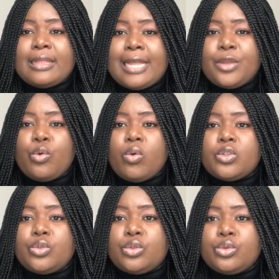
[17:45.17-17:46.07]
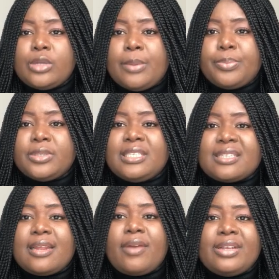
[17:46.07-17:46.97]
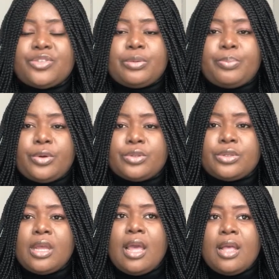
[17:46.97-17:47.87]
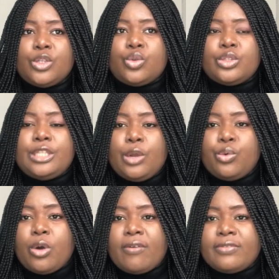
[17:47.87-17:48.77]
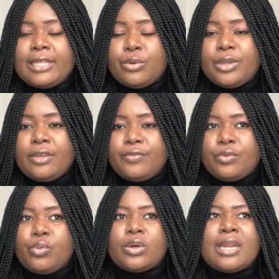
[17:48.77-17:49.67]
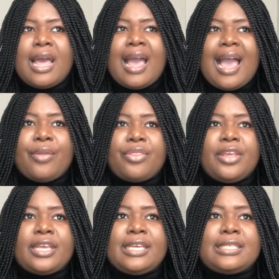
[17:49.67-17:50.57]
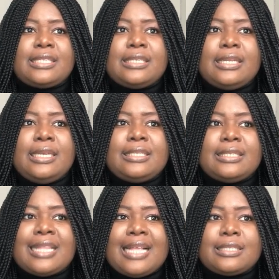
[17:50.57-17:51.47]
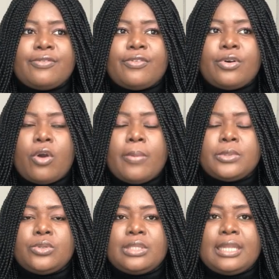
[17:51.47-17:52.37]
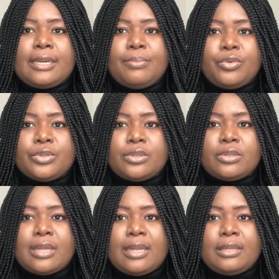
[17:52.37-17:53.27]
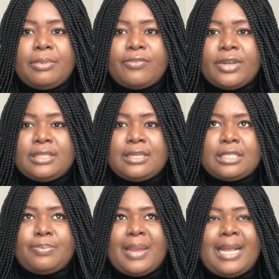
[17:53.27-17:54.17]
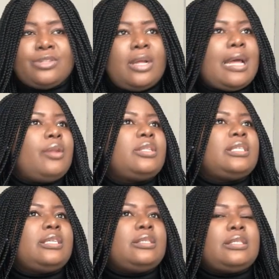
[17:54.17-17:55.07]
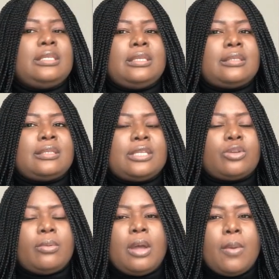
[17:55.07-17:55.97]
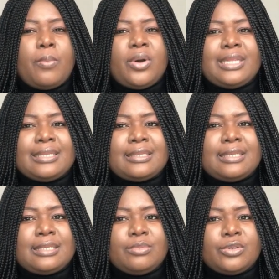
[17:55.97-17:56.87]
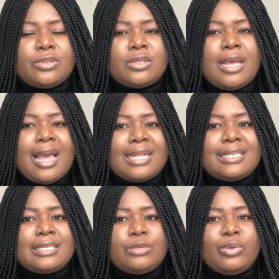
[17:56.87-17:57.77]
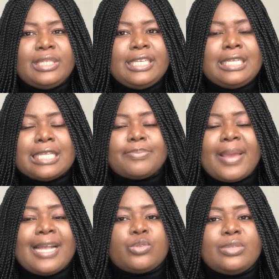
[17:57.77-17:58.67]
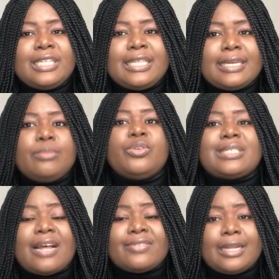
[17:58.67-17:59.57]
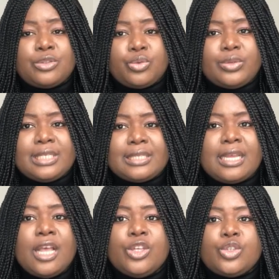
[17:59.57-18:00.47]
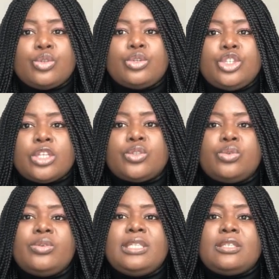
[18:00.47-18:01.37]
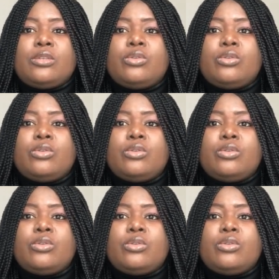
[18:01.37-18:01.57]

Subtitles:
you want to do a police clearance report. So they will give you one. I think it lasts for up to 3 months before it expires. I don't think it stays up more than 6 months. I think it expires within 3 months after doing it. So just do it